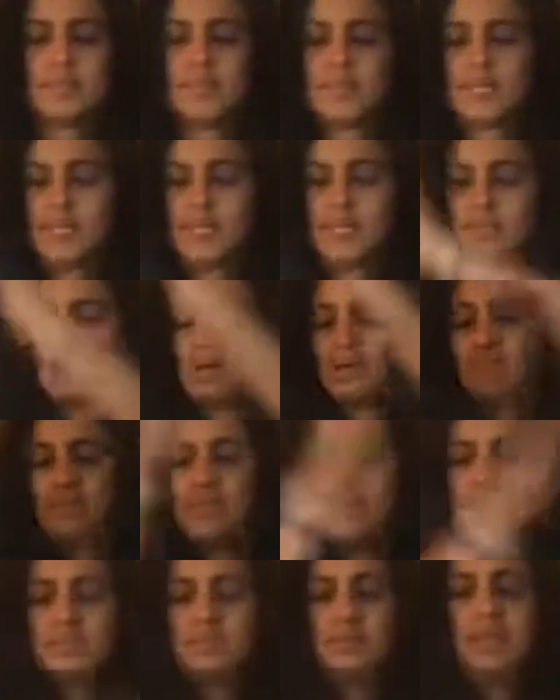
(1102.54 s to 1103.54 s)
As
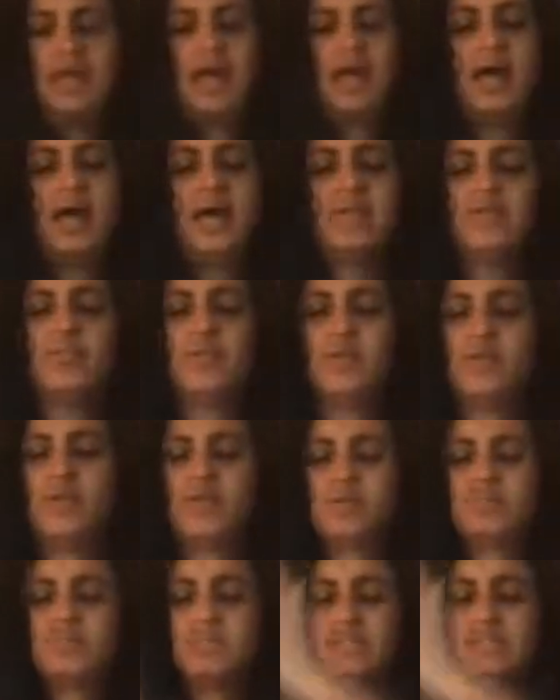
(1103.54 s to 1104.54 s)
often as you can, bring
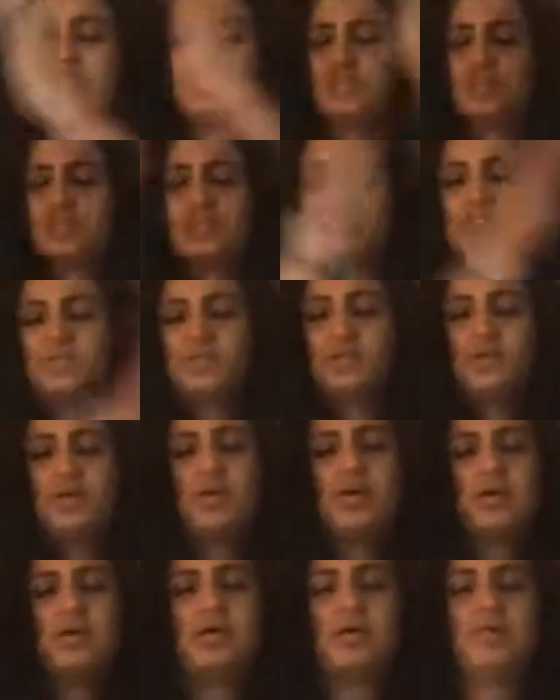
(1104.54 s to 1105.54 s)
your attention into
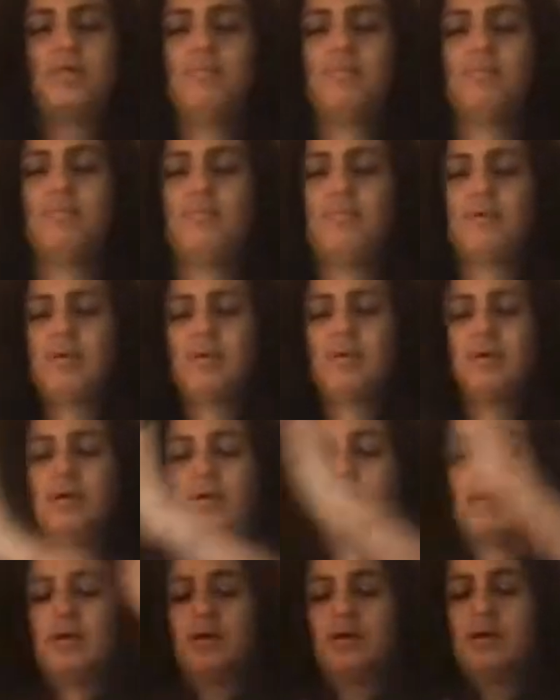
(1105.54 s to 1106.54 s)
your
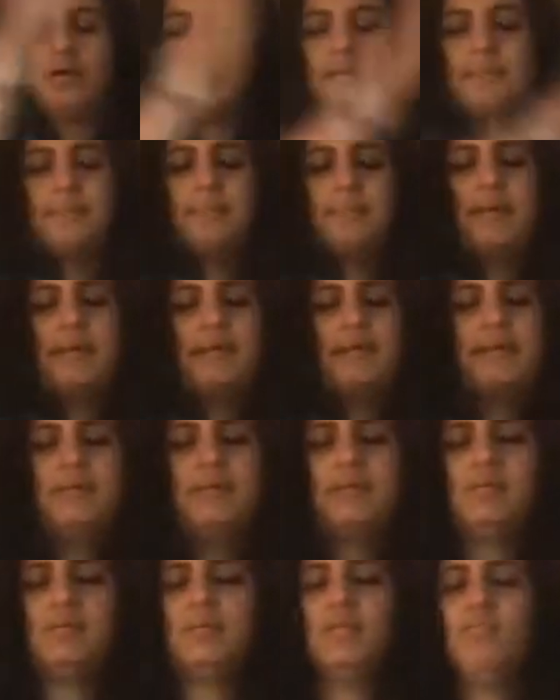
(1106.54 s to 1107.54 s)

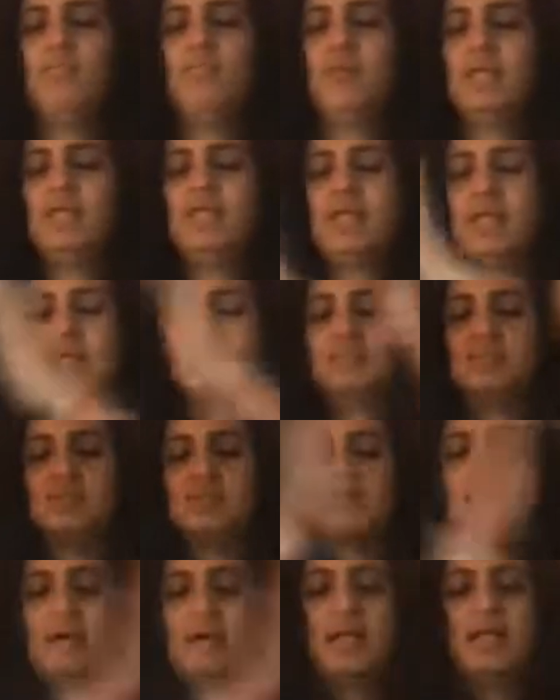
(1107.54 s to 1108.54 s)
belly, breathing into
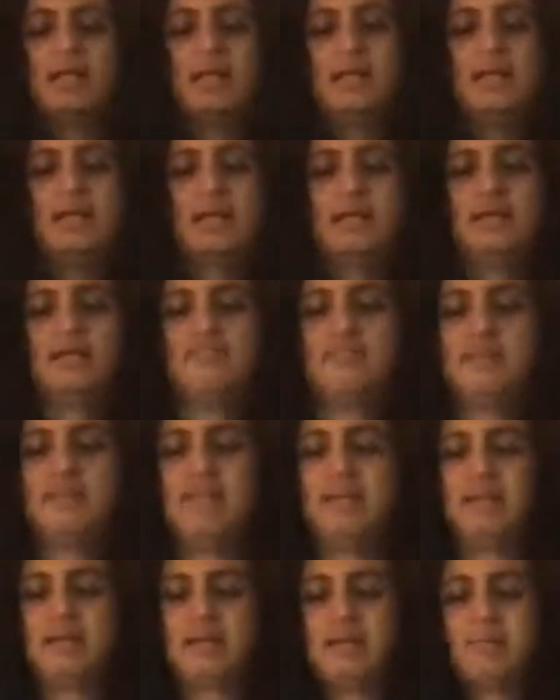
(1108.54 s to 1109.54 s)
the belly,
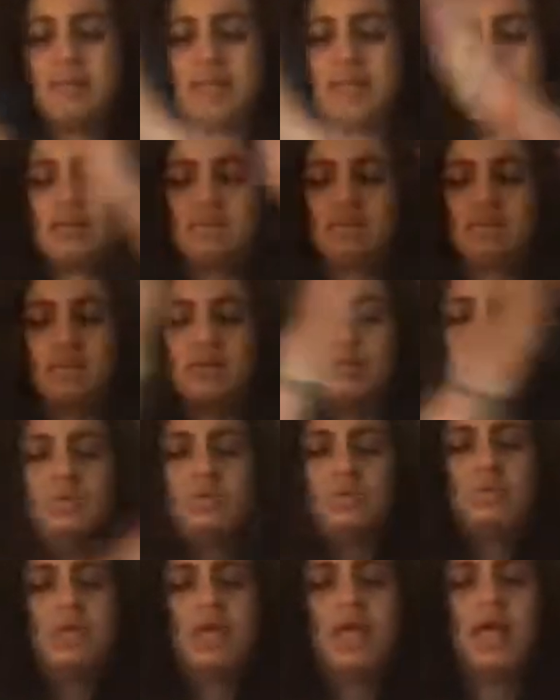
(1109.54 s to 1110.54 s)
filling it up like a
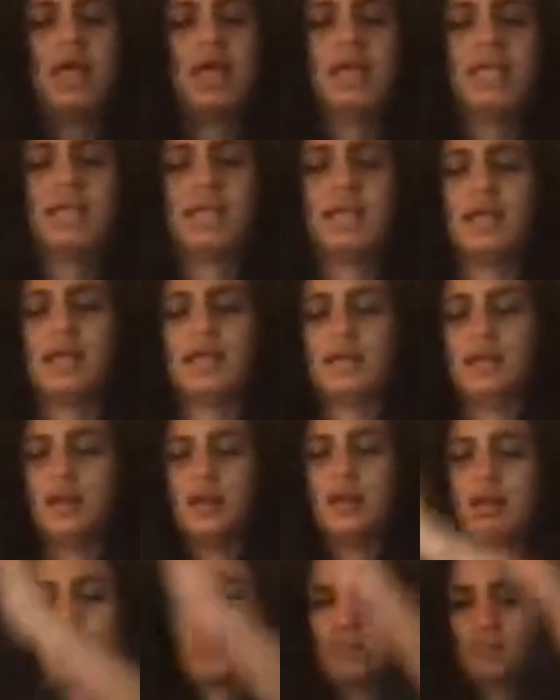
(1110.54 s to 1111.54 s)
balloon and letting
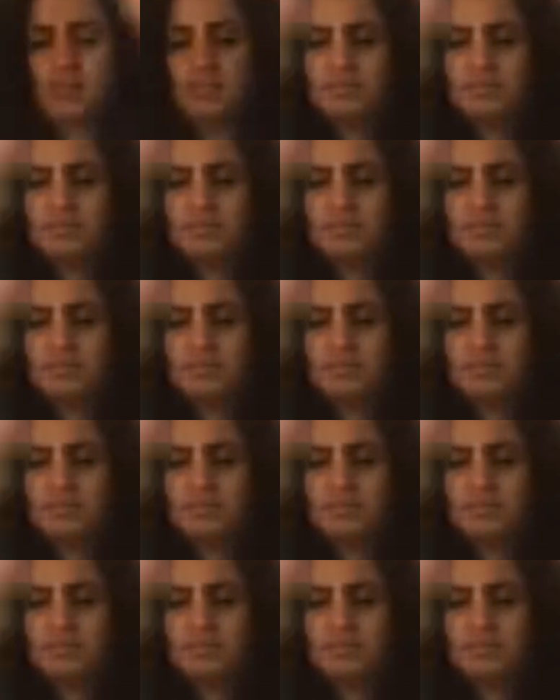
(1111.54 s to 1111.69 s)
go.